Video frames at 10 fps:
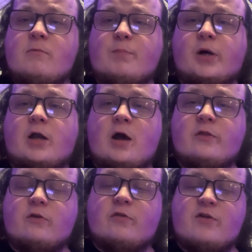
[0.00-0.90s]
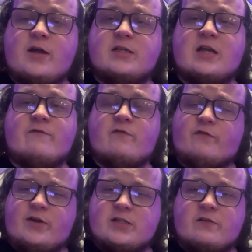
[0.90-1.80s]
But other things have
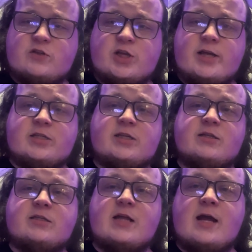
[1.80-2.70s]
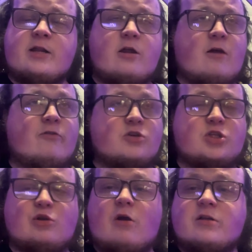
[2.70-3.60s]
things have changed since then and other
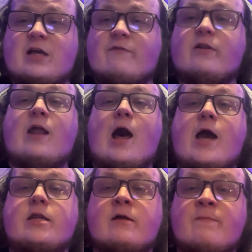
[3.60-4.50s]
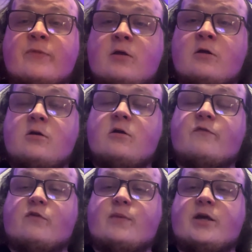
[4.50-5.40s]
stars have aligned
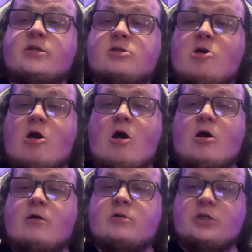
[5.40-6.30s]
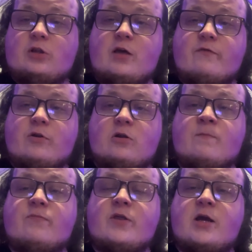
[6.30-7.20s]
for me to uh,
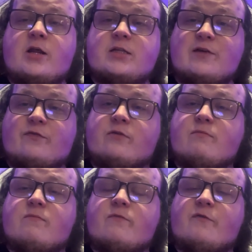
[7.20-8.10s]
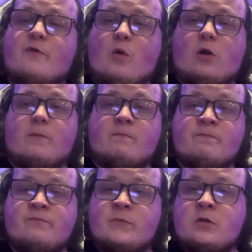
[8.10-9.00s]
deliver in a different form.
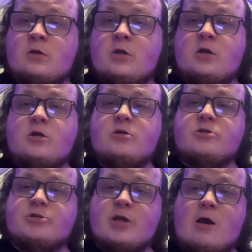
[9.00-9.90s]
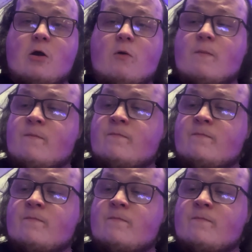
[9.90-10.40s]
So,